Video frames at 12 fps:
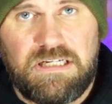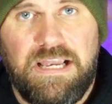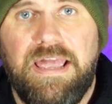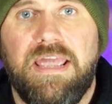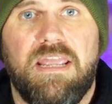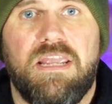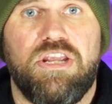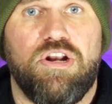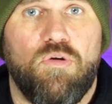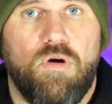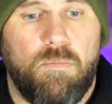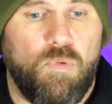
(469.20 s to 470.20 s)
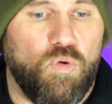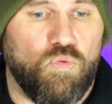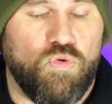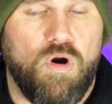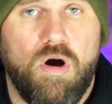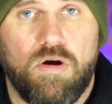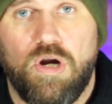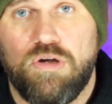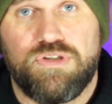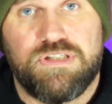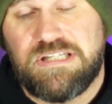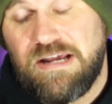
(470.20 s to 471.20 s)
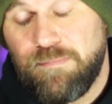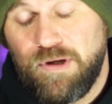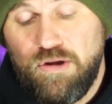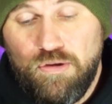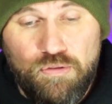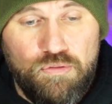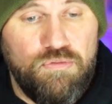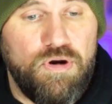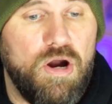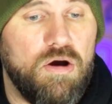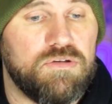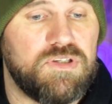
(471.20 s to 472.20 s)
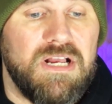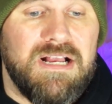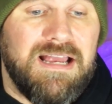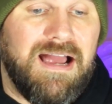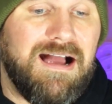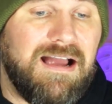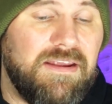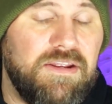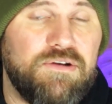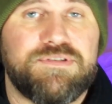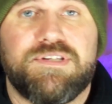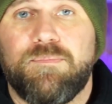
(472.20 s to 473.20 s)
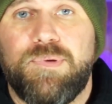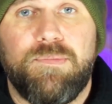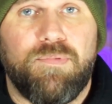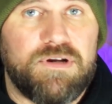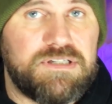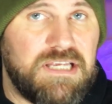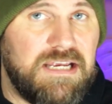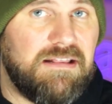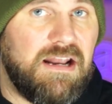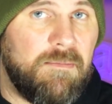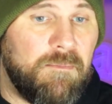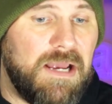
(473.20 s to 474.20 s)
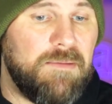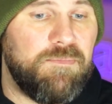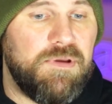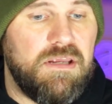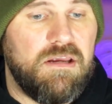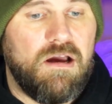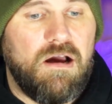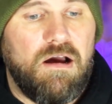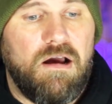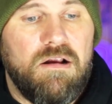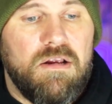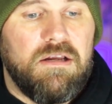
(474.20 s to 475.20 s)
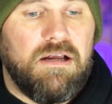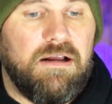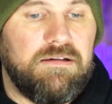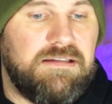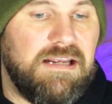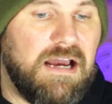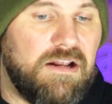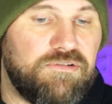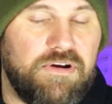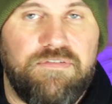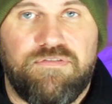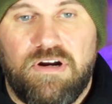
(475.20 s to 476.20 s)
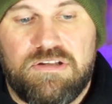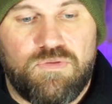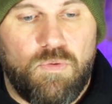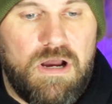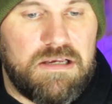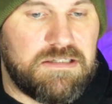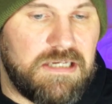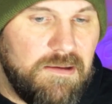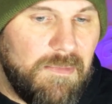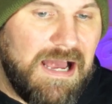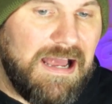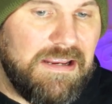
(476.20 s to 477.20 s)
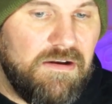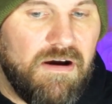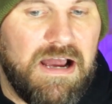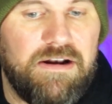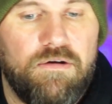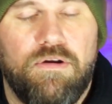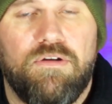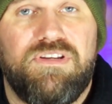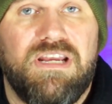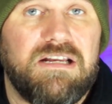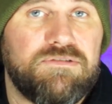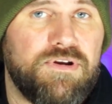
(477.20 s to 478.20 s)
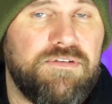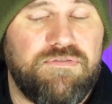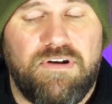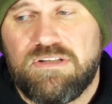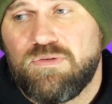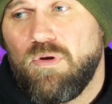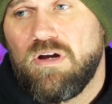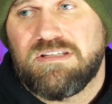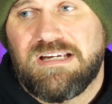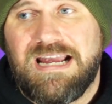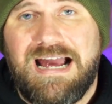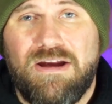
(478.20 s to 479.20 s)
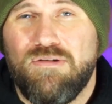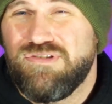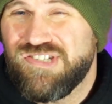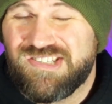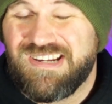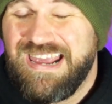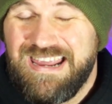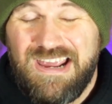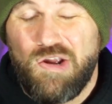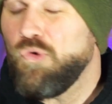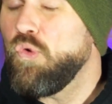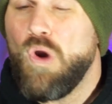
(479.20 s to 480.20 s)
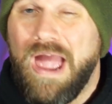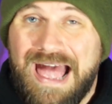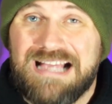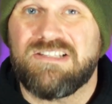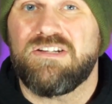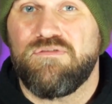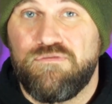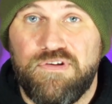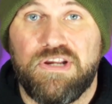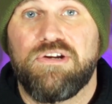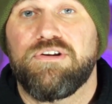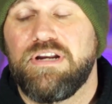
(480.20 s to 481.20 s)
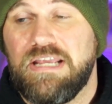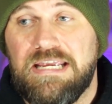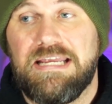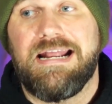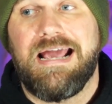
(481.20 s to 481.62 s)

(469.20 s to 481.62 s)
a more raw coaching staff, but who knows? Some people are saying that it might be a DeAndre Francois' team. I don't know. DeAndre Francois is a guy who hasn't figured it